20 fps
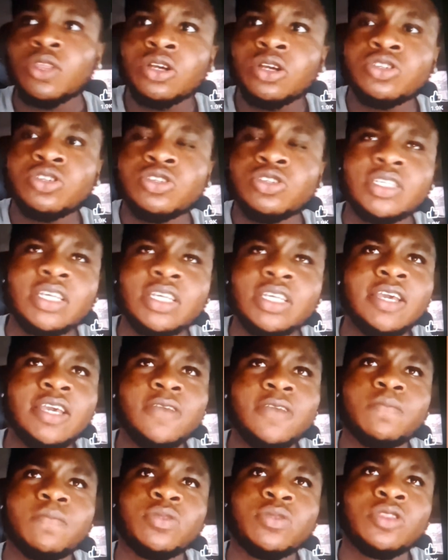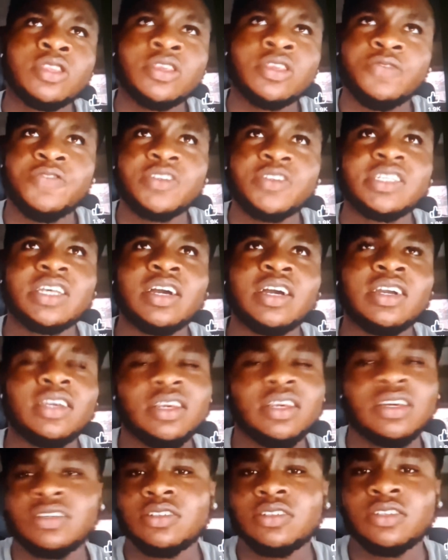You see, the
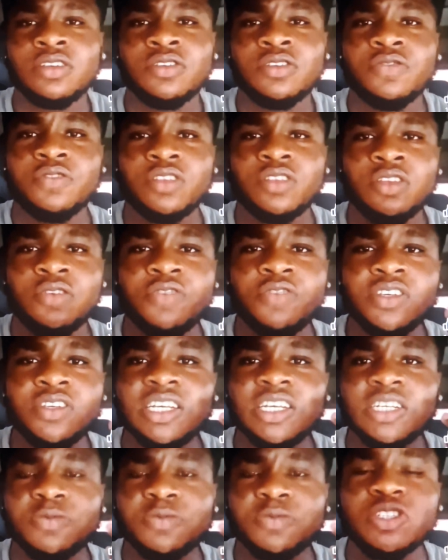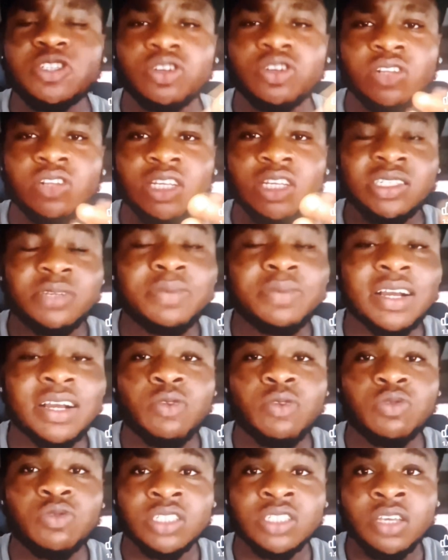facial expression
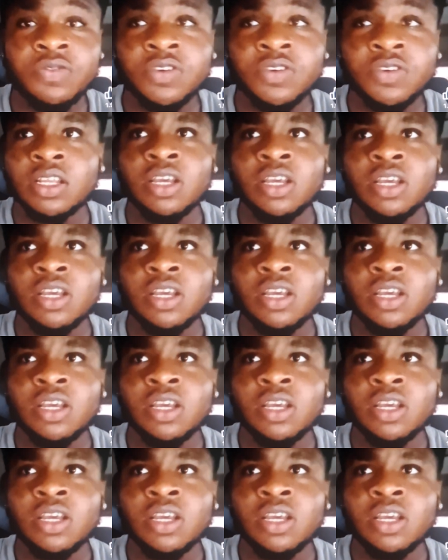Esebaka was giving